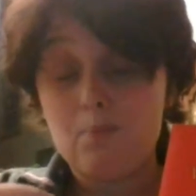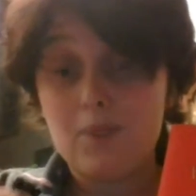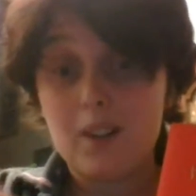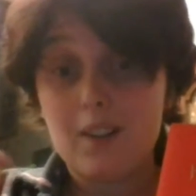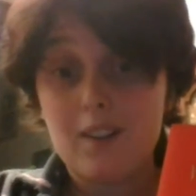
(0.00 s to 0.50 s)
so
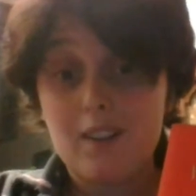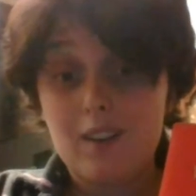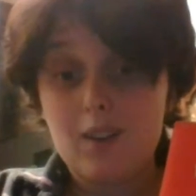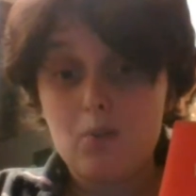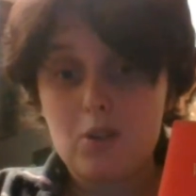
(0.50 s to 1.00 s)

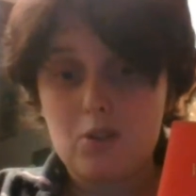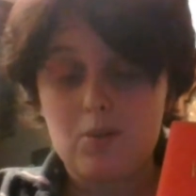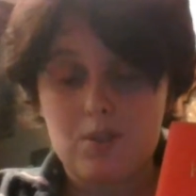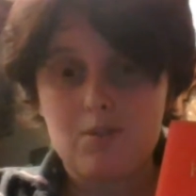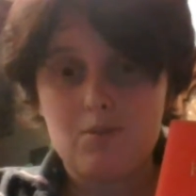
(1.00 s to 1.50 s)

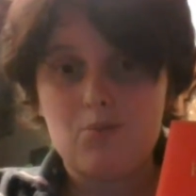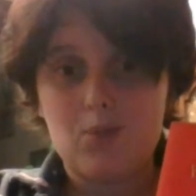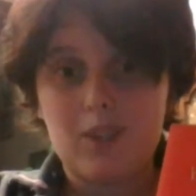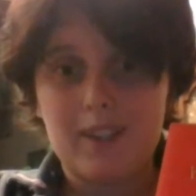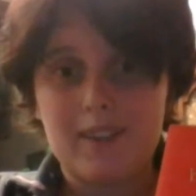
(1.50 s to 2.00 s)
which was
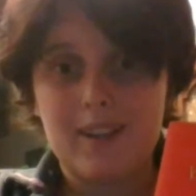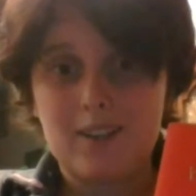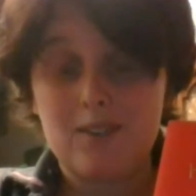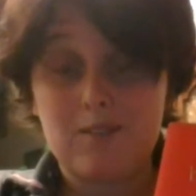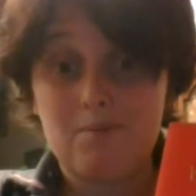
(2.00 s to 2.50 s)
really
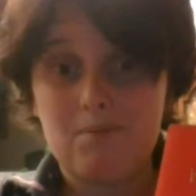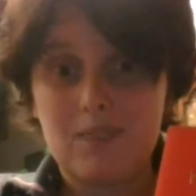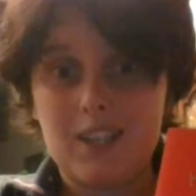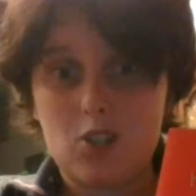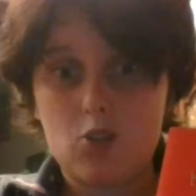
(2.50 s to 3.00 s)
kind of
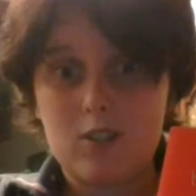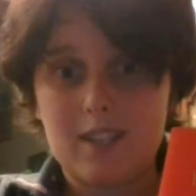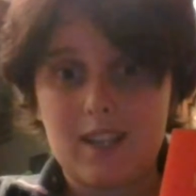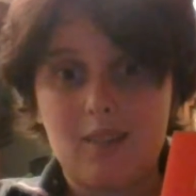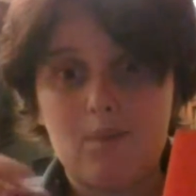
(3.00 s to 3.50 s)

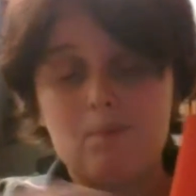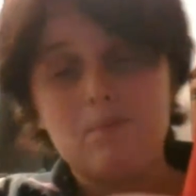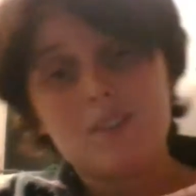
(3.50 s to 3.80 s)
interesting.